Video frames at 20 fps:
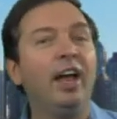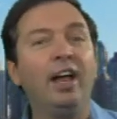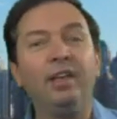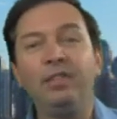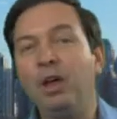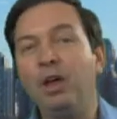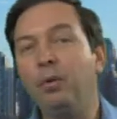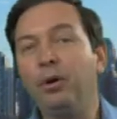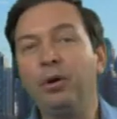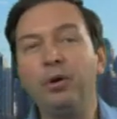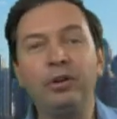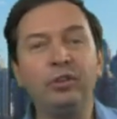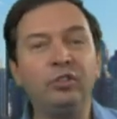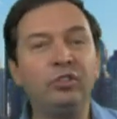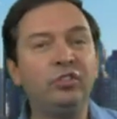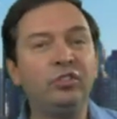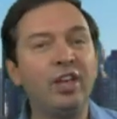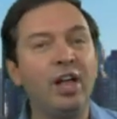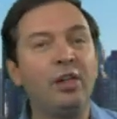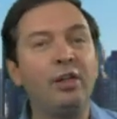and they were going to
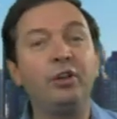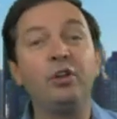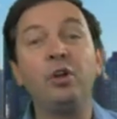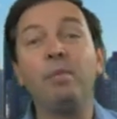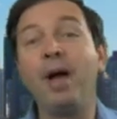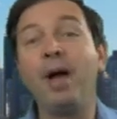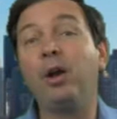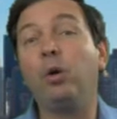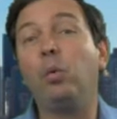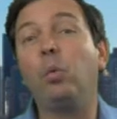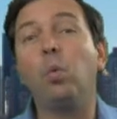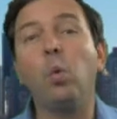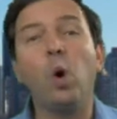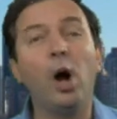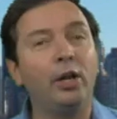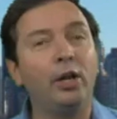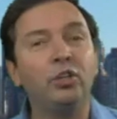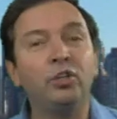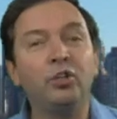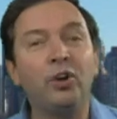sell it no matter
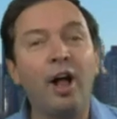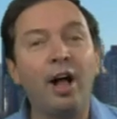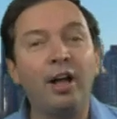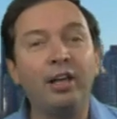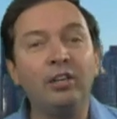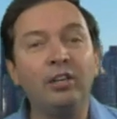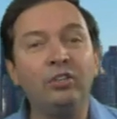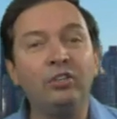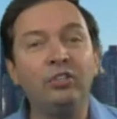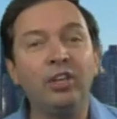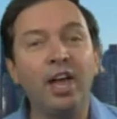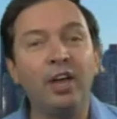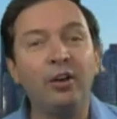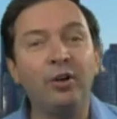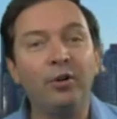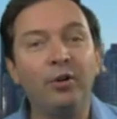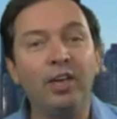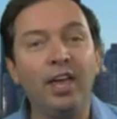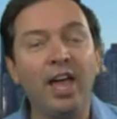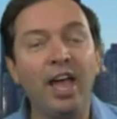what Draghi said,
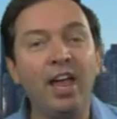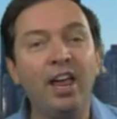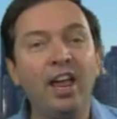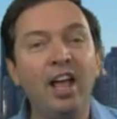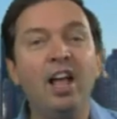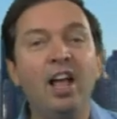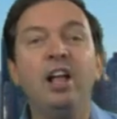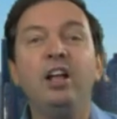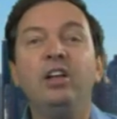okay?